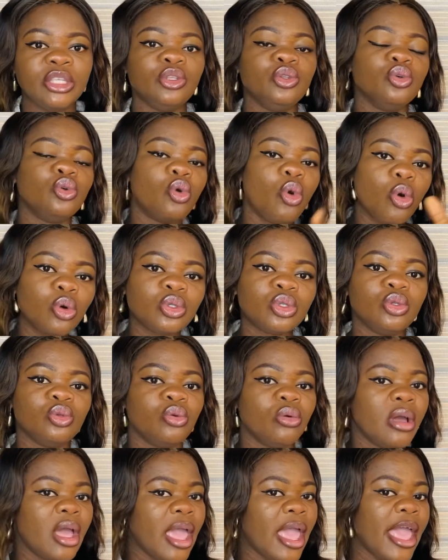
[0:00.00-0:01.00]
you go
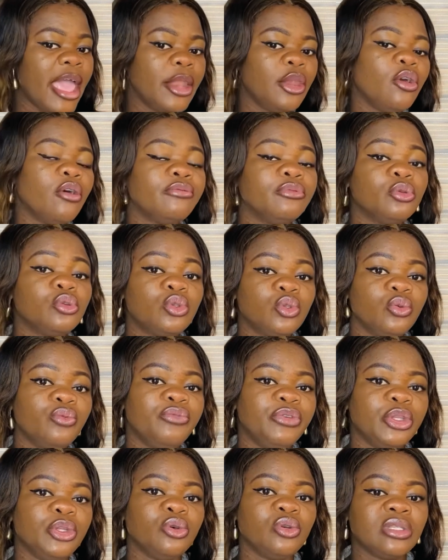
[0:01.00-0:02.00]
to any of those 2
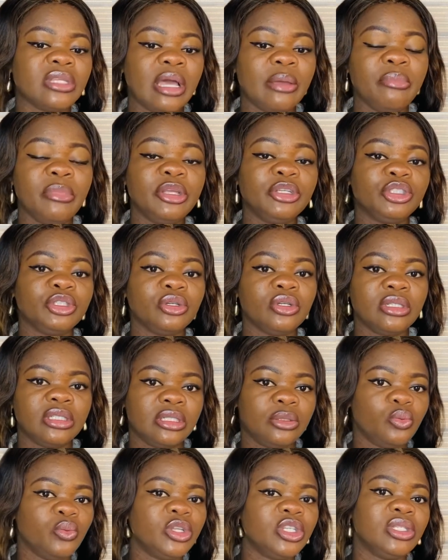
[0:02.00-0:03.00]
videos I mentioned,
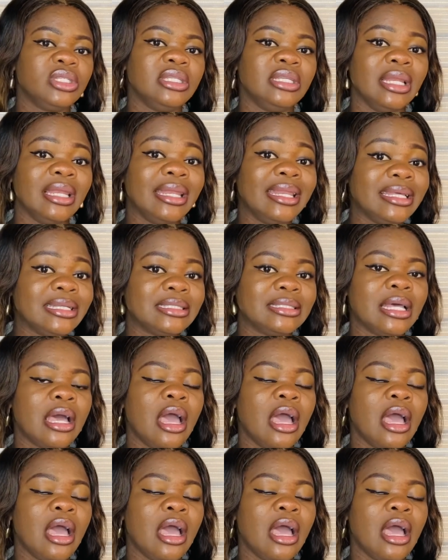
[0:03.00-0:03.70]
which the links